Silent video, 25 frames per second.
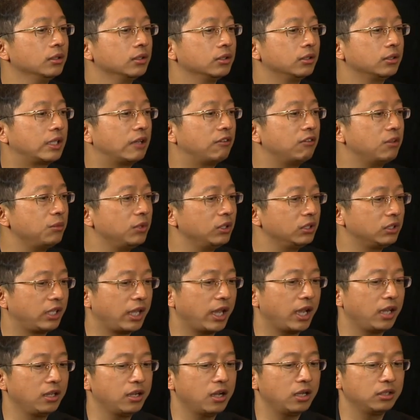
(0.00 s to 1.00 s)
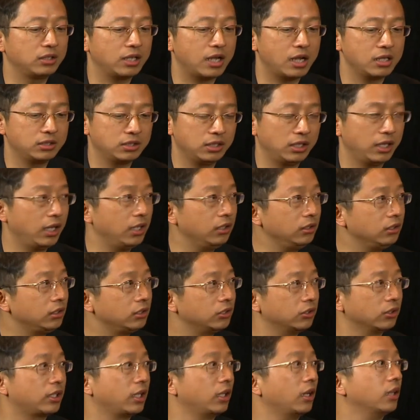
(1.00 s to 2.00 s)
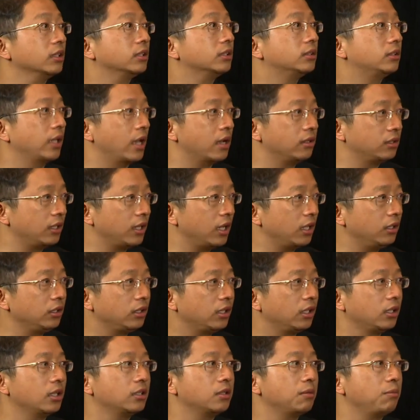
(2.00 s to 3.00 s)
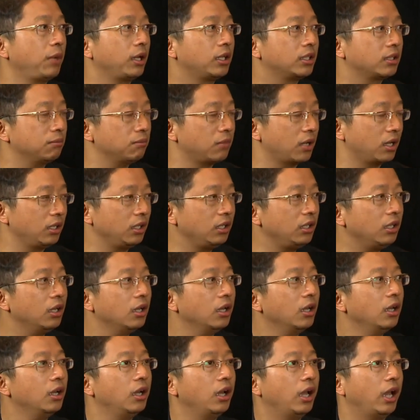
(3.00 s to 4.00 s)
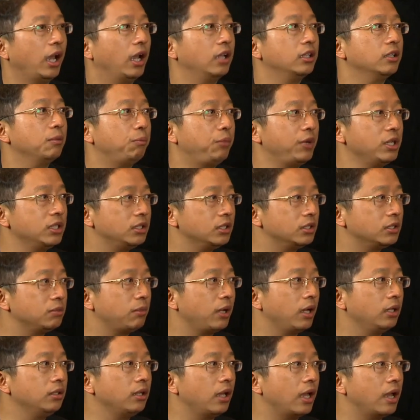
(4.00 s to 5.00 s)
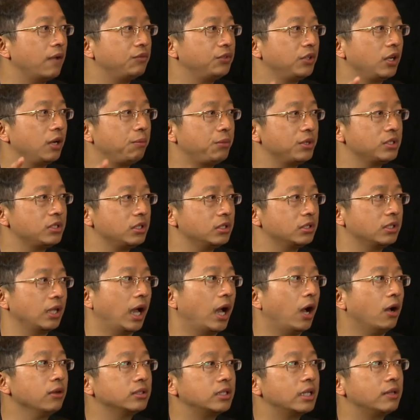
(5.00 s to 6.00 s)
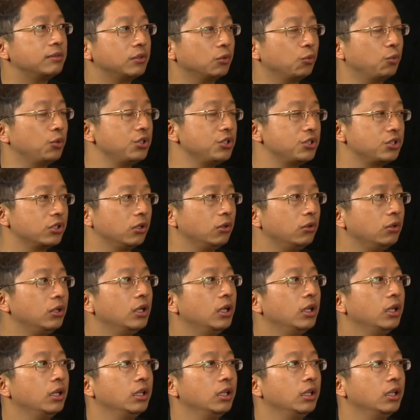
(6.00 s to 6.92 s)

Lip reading: So government cannot touch the land, they cannot sell the land, cannot make the money, and the businessmen have their business outside of Wenzhou.